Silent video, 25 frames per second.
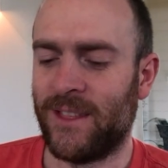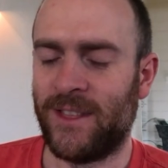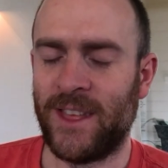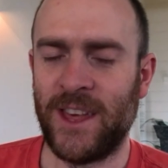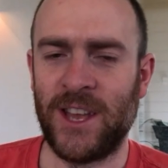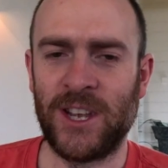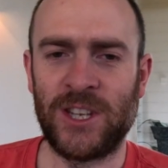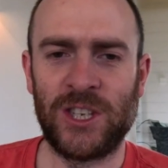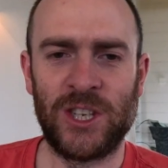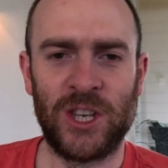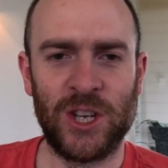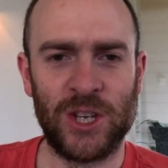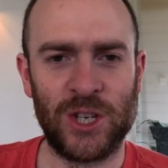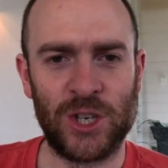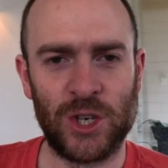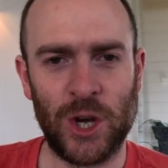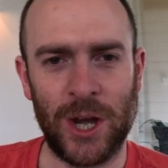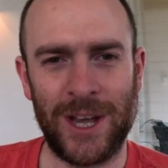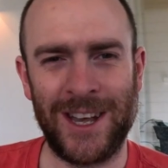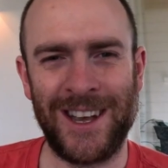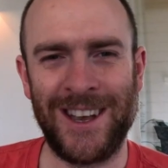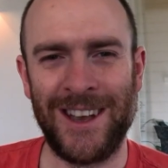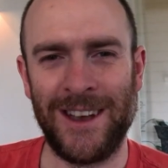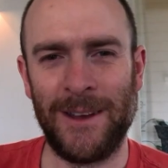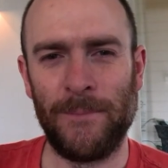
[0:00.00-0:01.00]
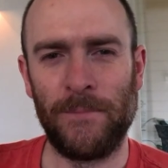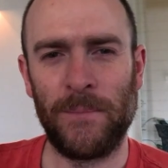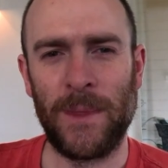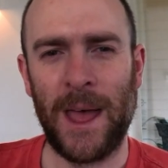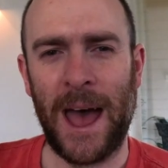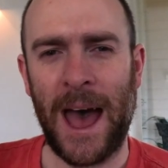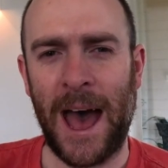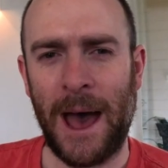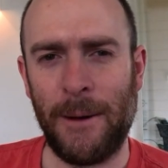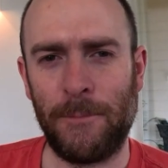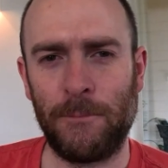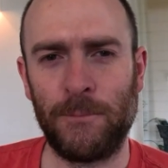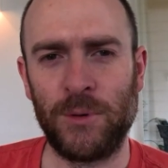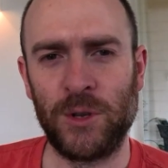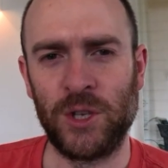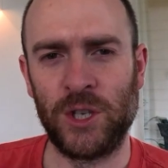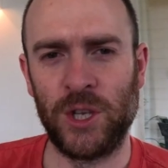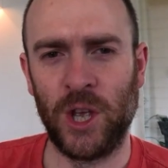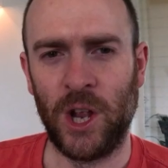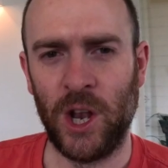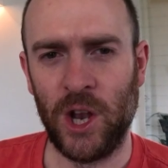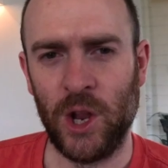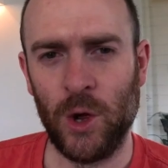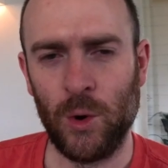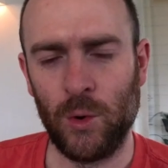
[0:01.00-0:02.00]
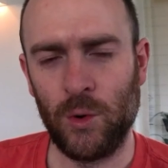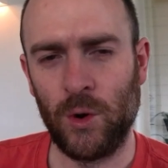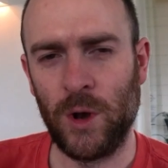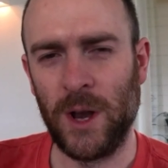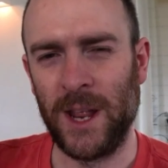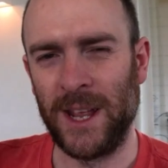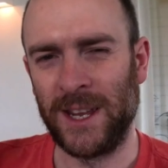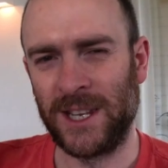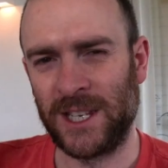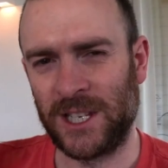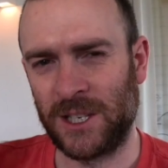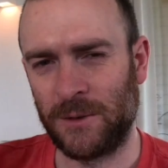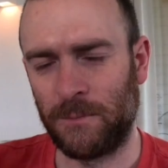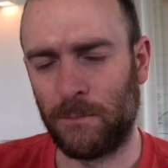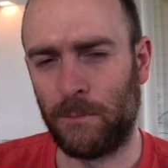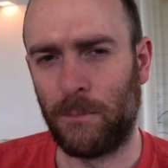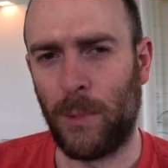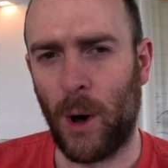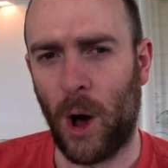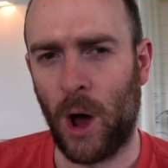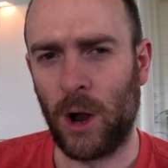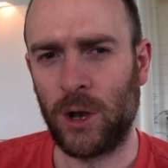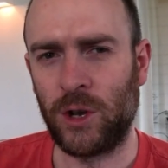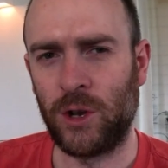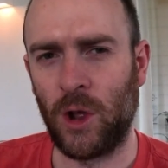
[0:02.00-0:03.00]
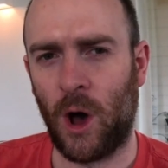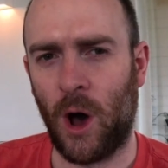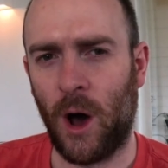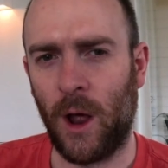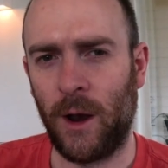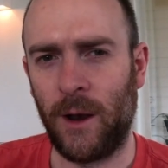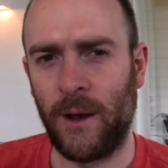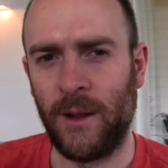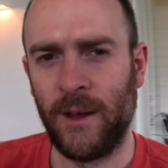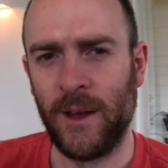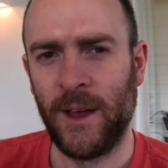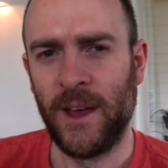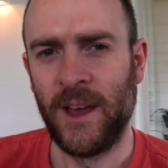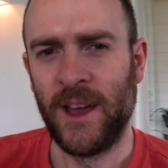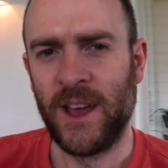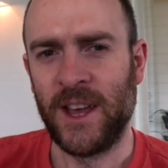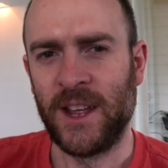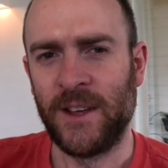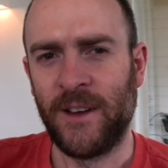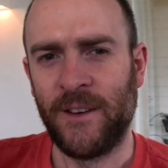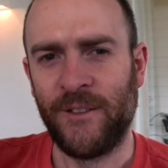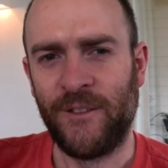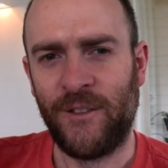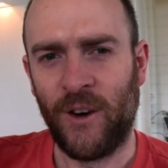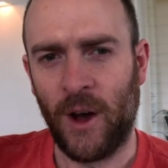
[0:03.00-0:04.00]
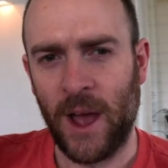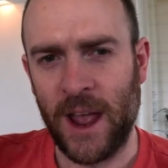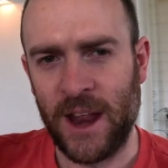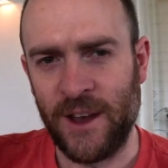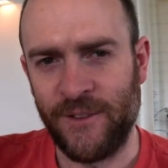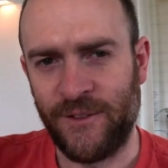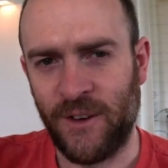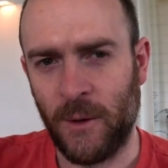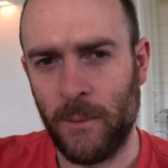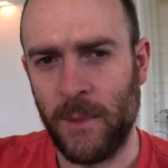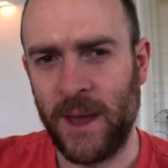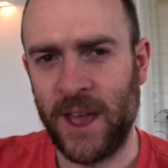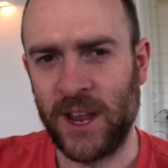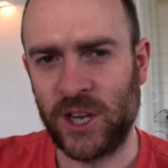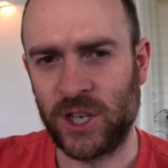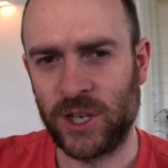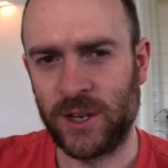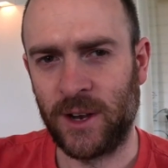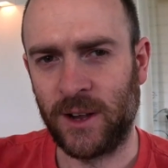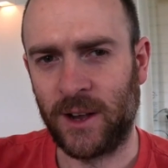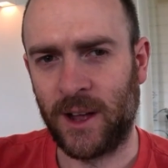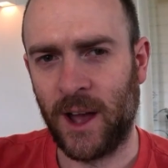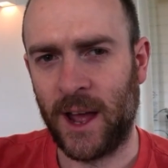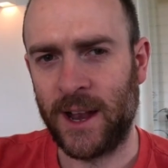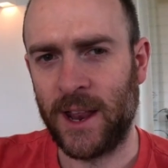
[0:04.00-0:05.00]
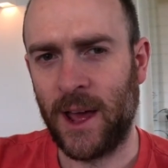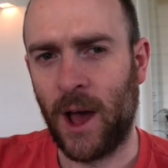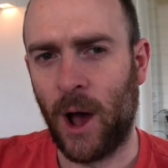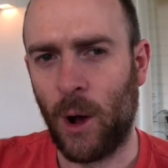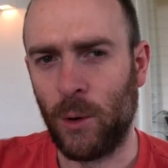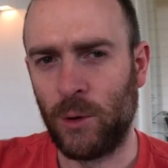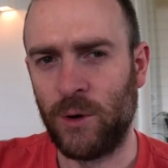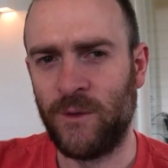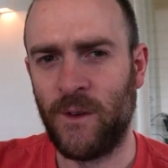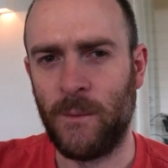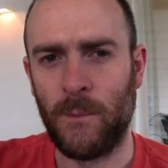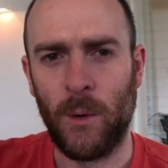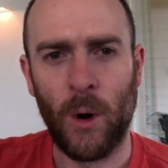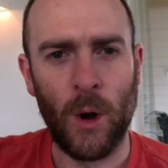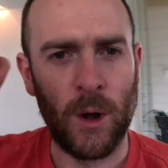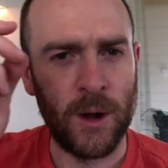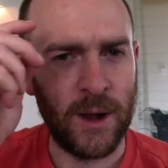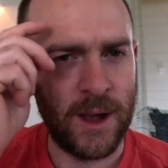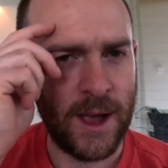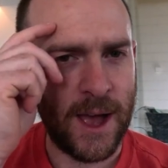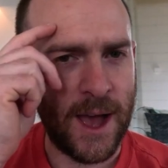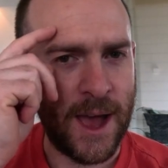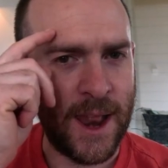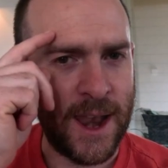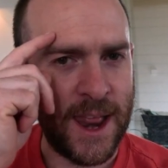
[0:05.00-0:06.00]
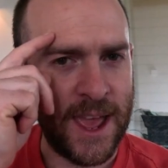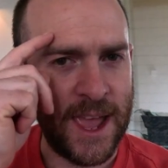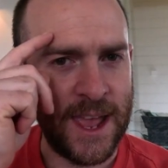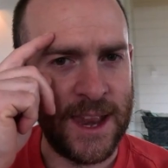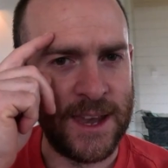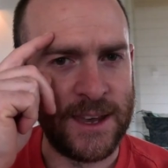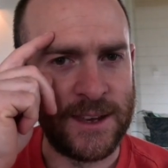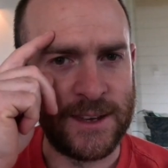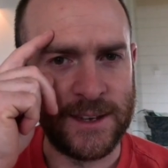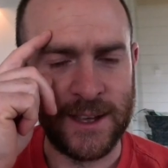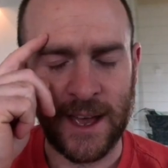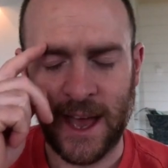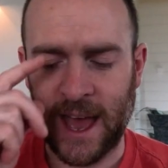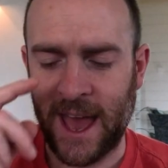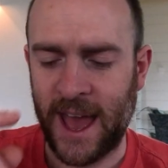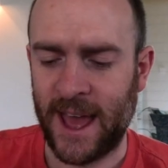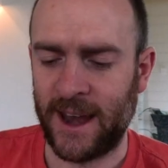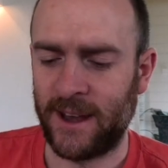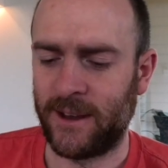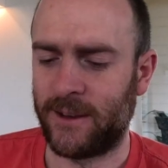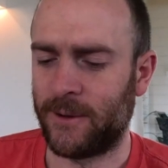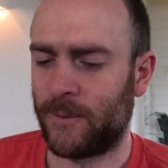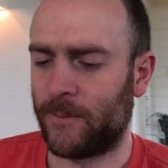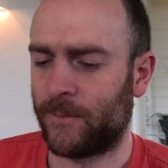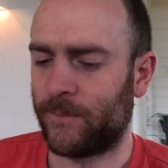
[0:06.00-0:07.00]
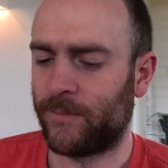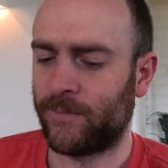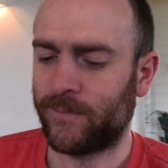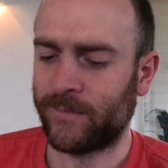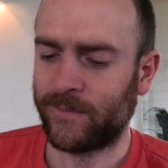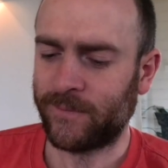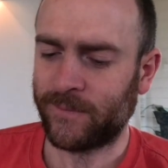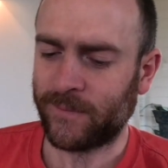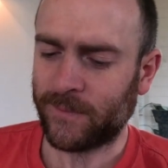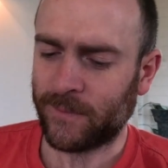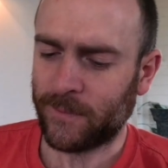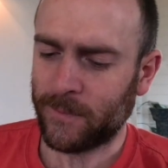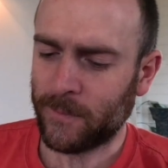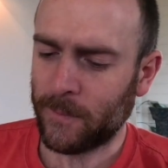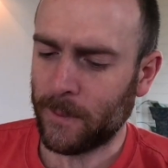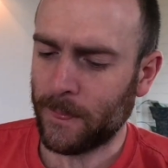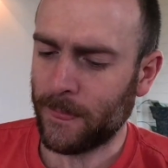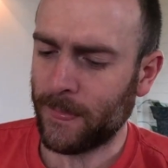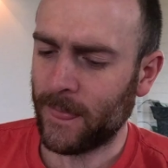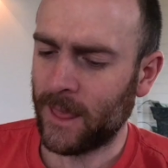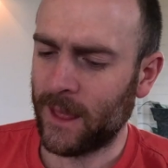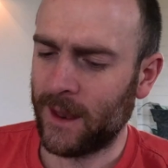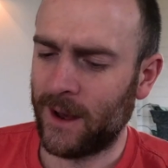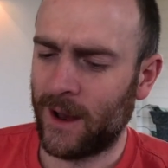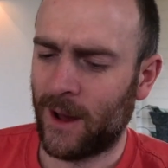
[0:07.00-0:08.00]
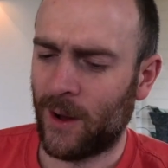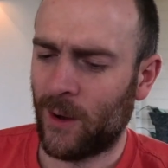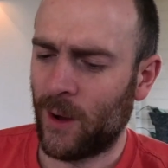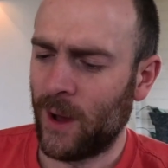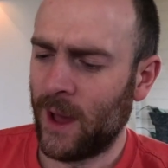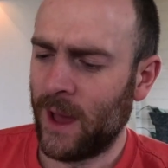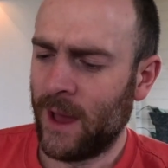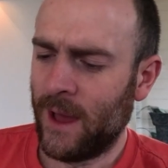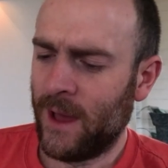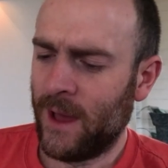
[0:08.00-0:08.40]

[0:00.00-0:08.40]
This is written absolutely spot on for information to get out of a book and into your head. Now,